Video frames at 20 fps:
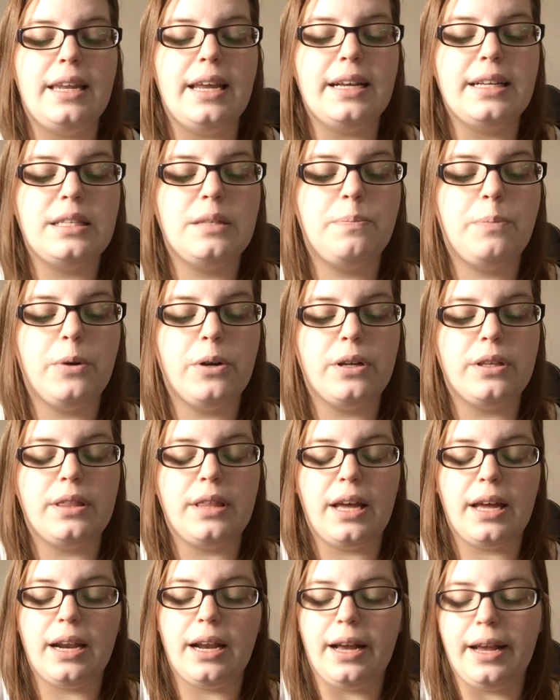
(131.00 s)
next book
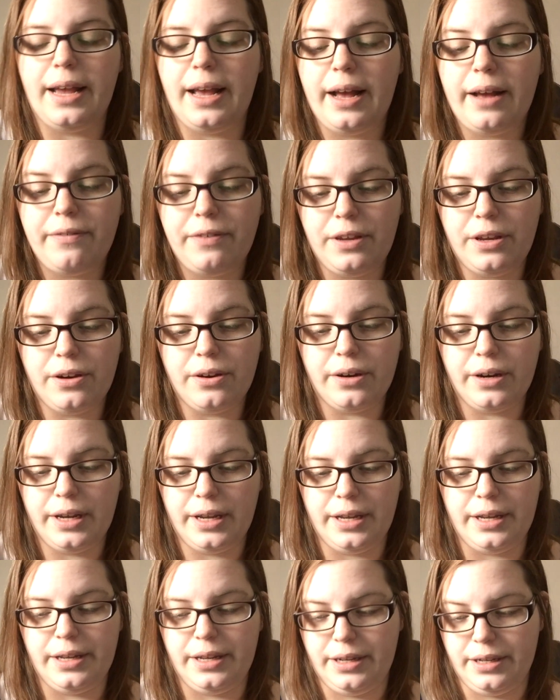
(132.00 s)
that I have here
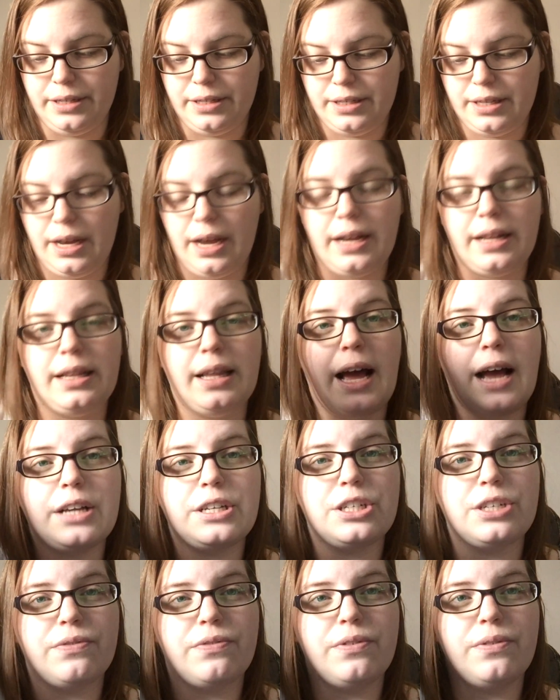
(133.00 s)
is A
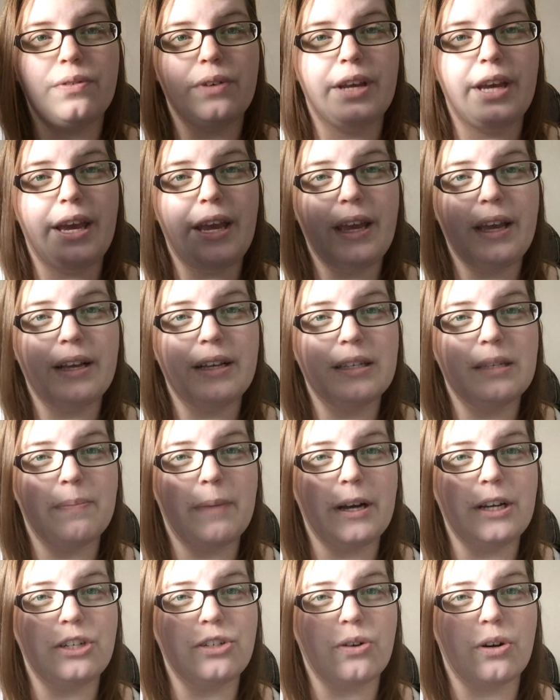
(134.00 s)
Clash of Kings
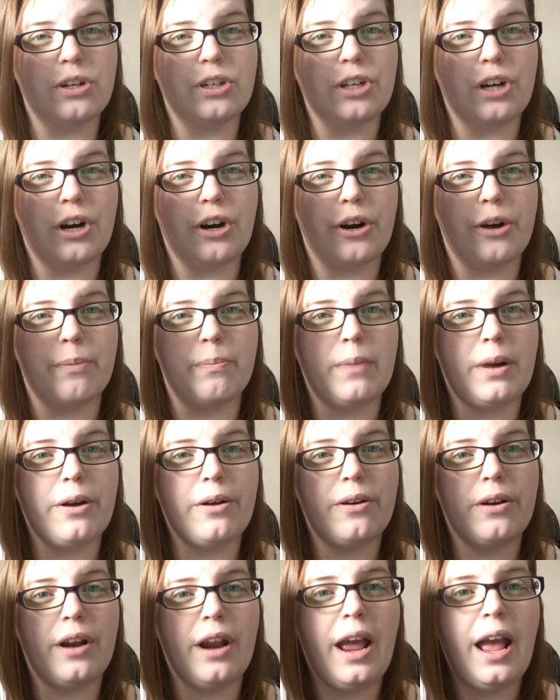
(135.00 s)
by George R.R.
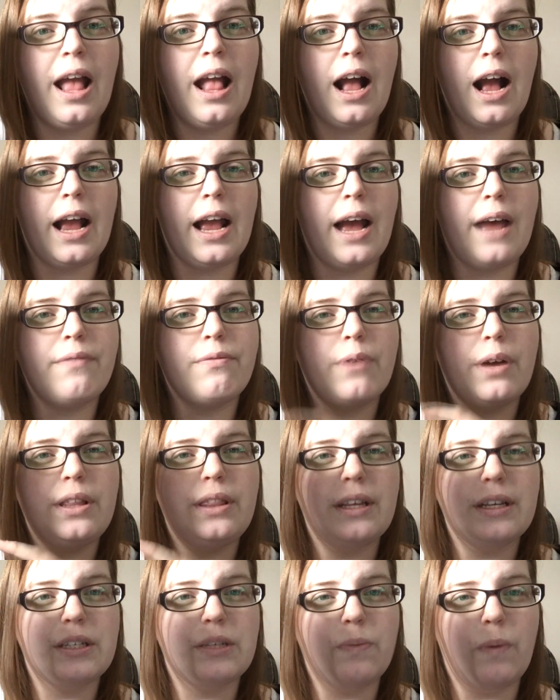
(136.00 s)
Martin. I have read
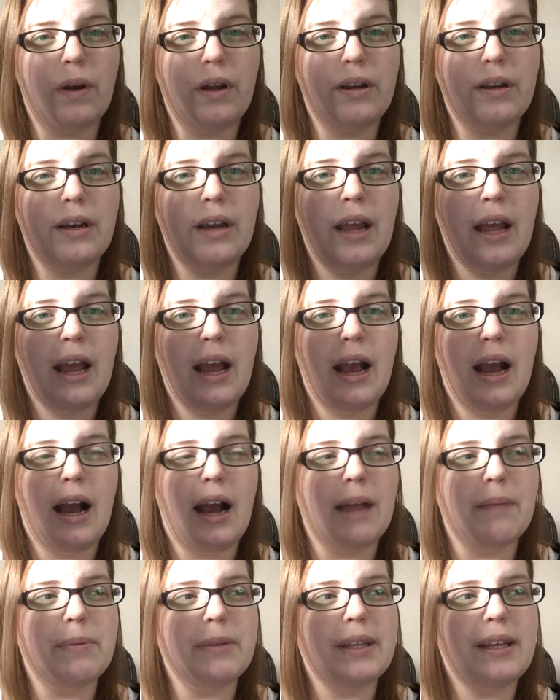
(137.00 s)
this one.
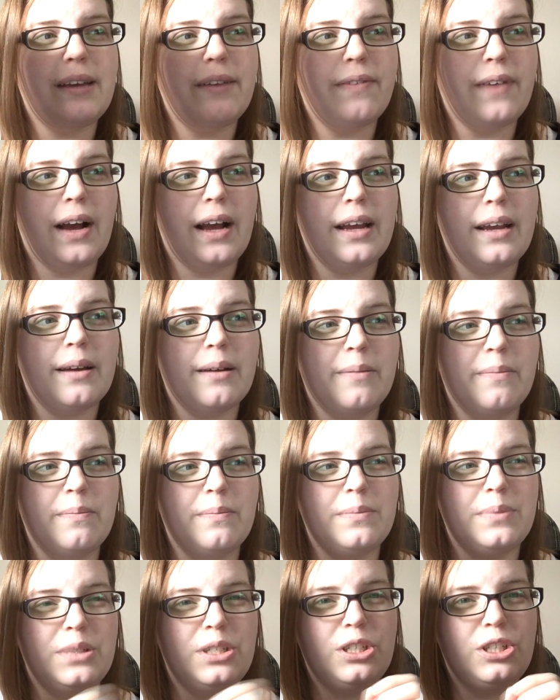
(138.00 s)
I believe I
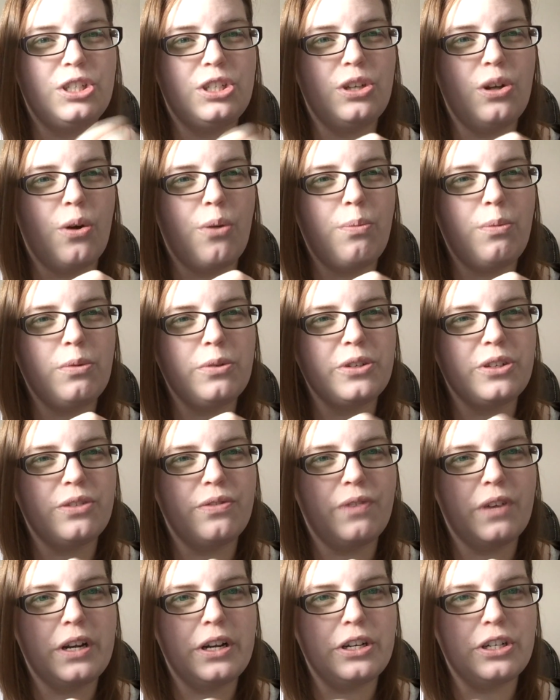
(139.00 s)
am almost
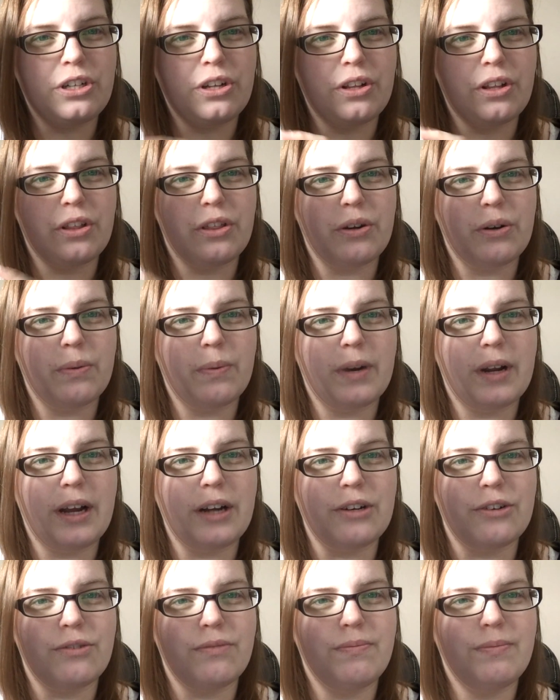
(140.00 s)
finished on the third one.
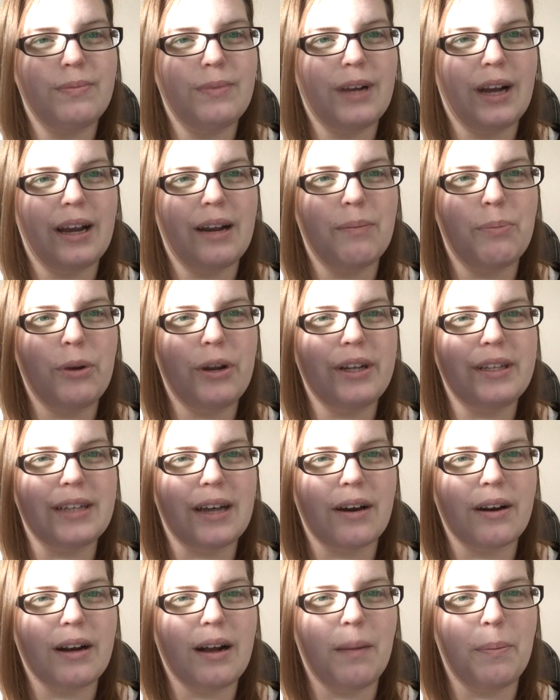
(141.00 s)
I kind of put it
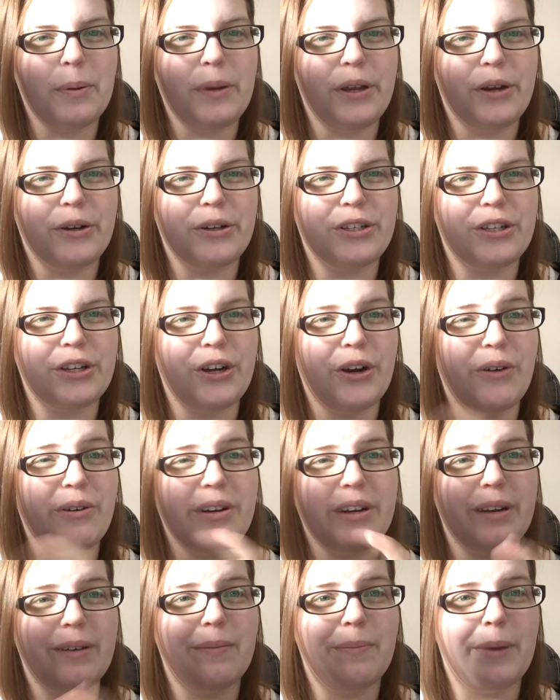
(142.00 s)
down a couple years ago and
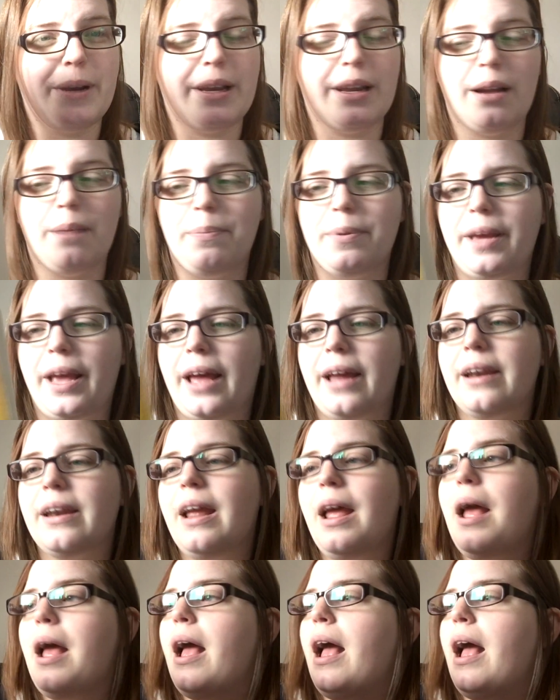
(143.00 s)
didn't pick it up again.